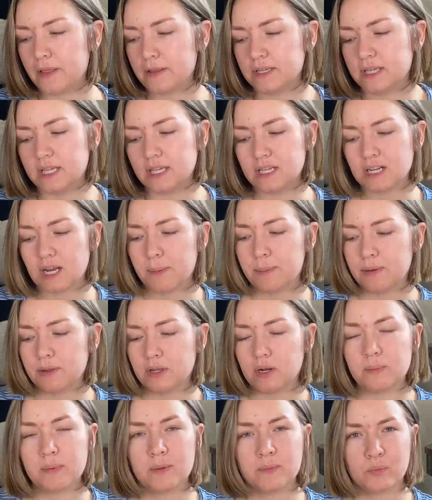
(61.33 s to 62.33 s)
heat up a
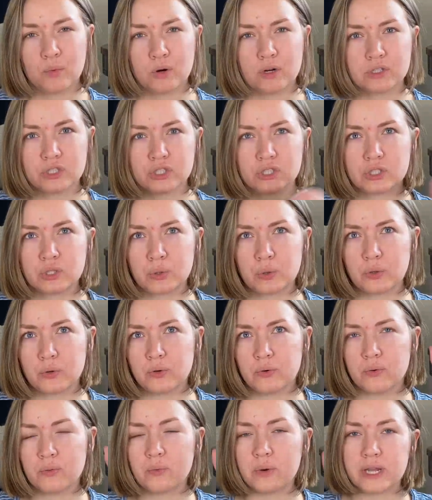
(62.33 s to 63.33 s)
little bit more just so
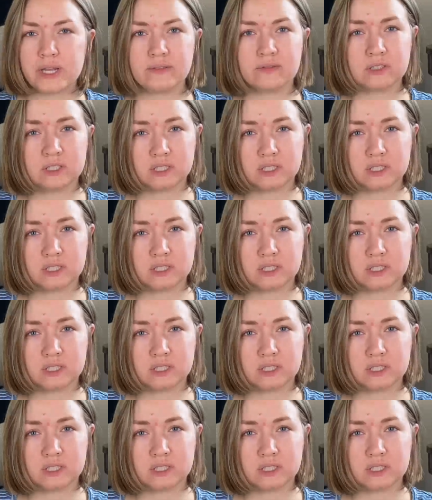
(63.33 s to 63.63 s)
the waves